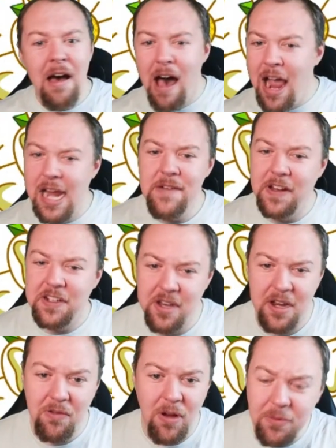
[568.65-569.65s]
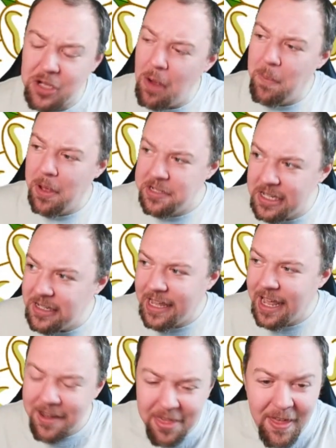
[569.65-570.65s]
I invested in crypto but didn't
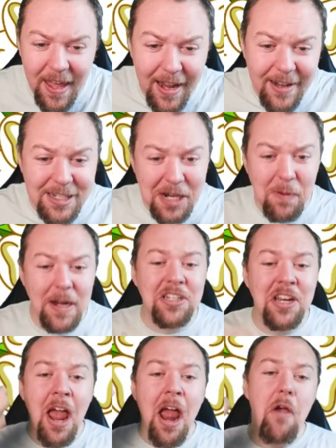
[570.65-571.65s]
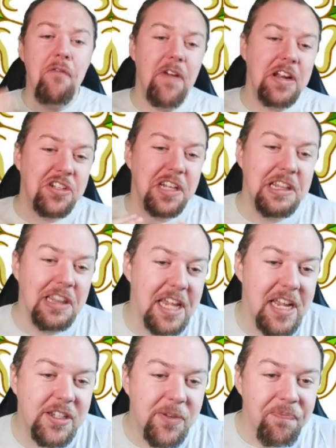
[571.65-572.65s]
get a thing, to which eventually
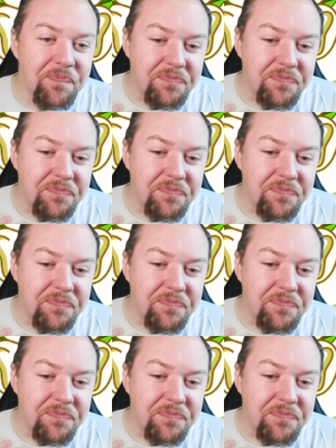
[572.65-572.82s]
leads